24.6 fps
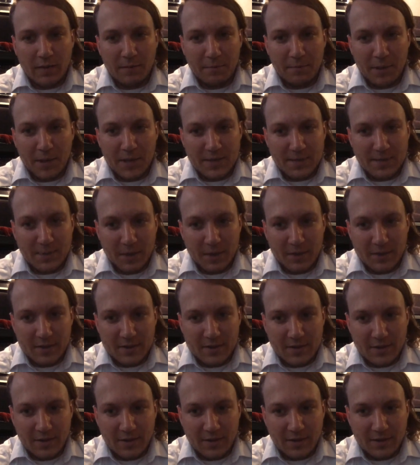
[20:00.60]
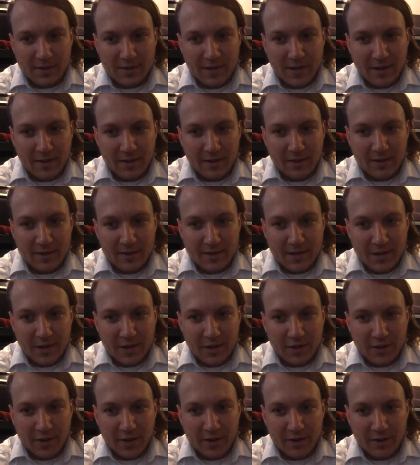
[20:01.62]
baseball this year. Is that
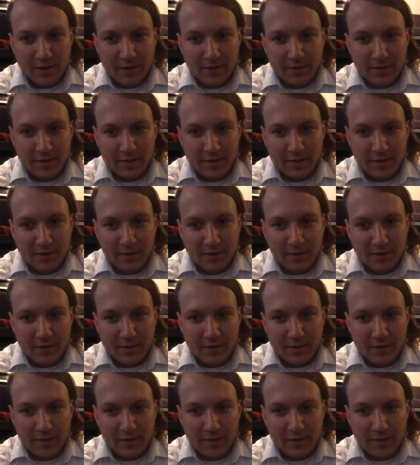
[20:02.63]
correct?